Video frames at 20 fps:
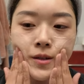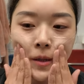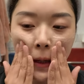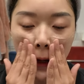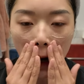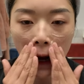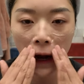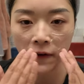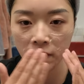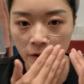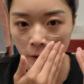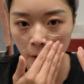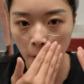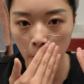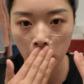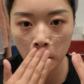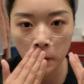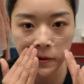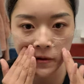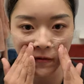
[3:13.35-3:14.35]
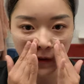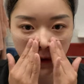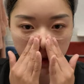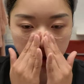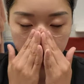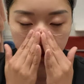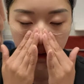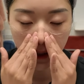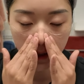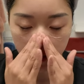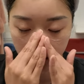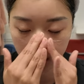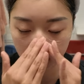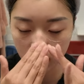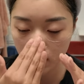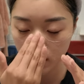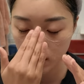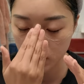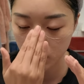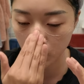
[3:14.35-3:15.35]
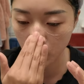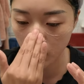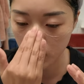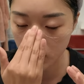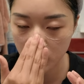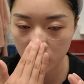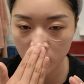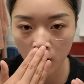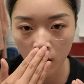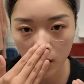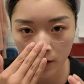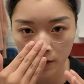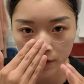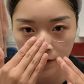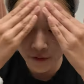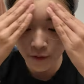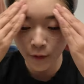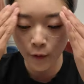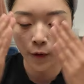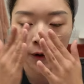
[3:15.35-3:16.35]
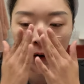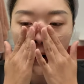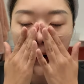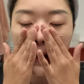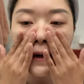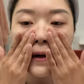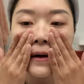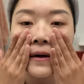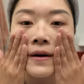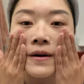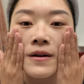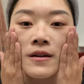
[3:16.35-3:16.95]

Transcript: like after this face mask is washed off, for